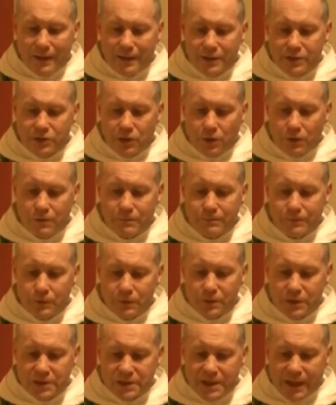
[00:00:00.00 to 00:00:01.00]
John
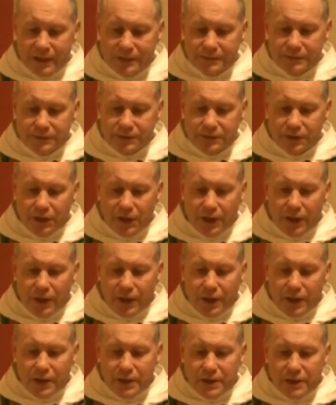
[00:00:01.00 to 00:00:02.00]
Paul II
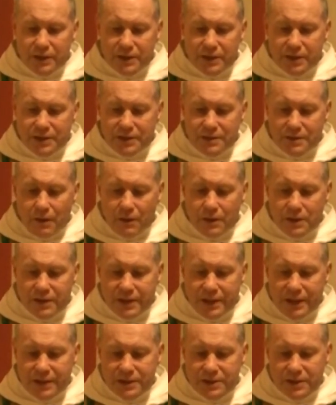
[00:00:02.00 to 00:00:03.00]
did not
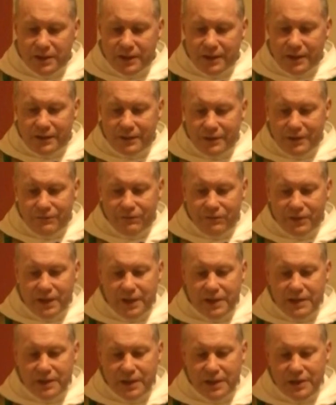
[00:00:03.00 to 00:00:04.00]
easily give
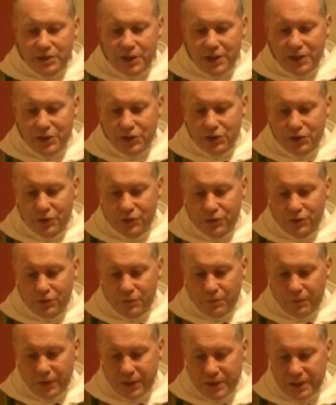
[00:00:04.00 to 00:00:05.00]
laicization to
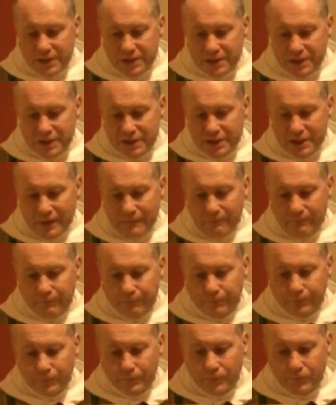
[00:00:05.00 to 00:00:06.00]
priests.
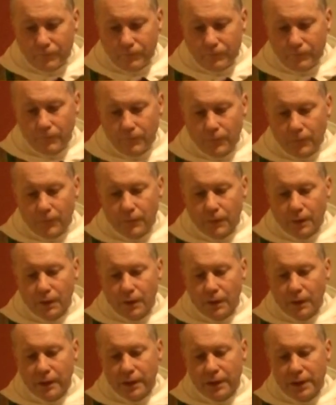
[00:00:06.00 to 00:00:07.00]

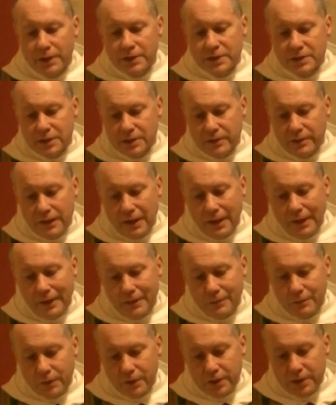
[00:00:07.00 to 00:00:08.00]
His
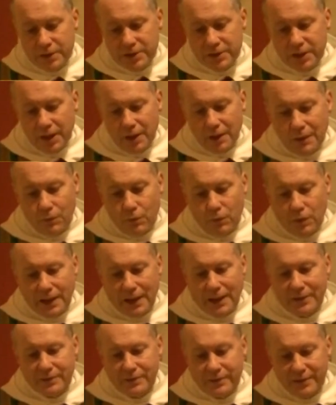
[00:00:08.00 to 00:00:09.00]
line was, one
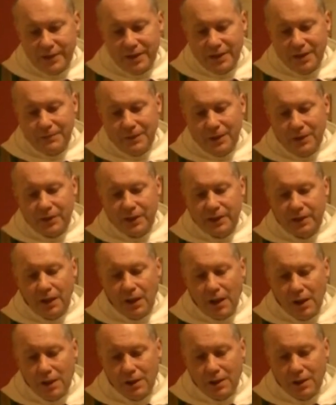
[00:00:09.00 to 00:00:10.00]
had to think about it
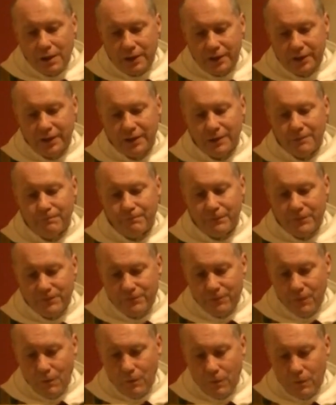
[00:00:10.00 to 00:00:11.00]
hard
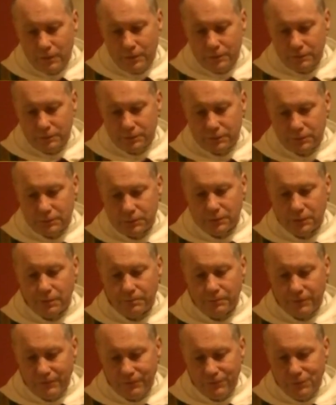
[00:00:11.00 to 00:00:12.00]
before,
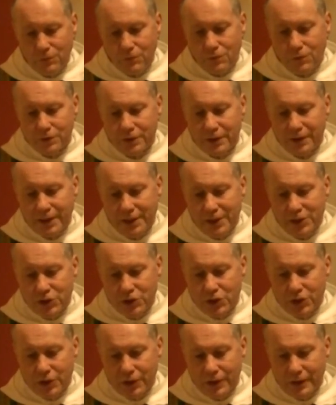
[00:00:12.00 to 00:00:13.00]
before
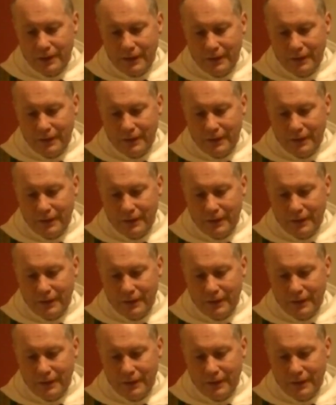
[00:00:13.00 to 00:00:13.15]
ordination